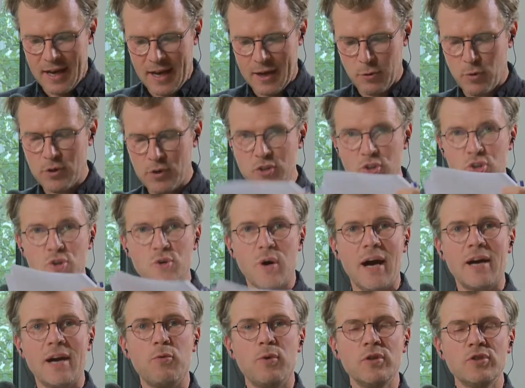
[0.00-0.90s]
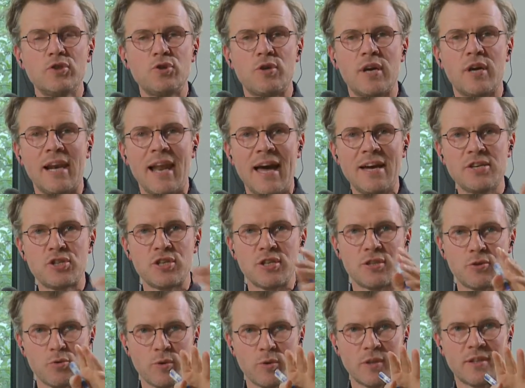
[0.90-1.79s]
I want to clash
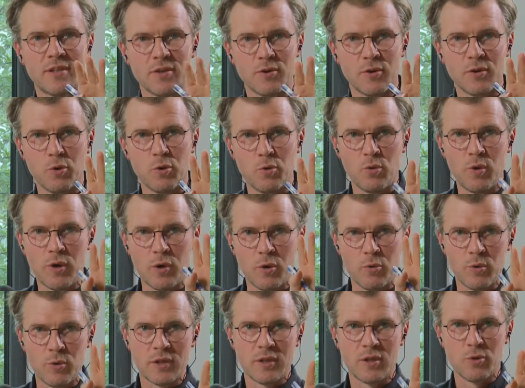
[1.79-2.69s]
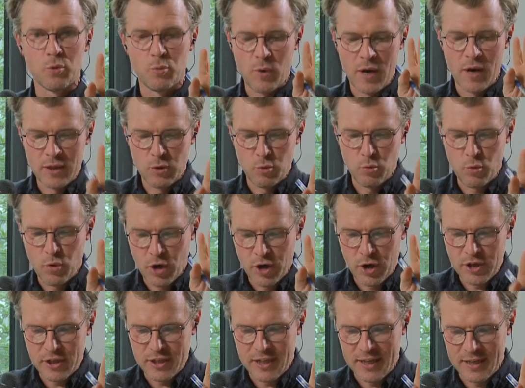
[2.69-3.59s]
it with the one
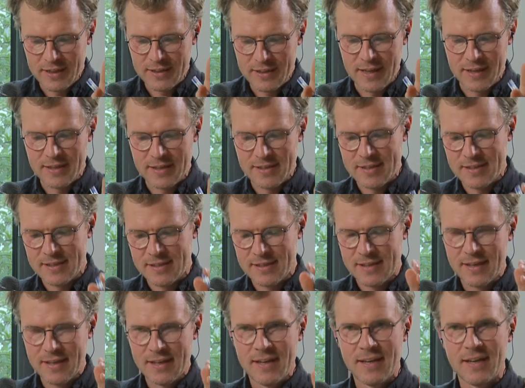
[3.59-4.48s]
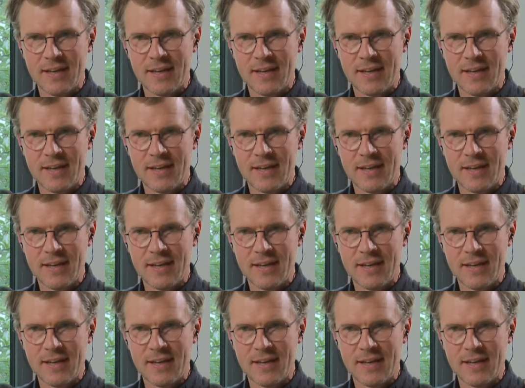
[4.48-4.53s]
warning that is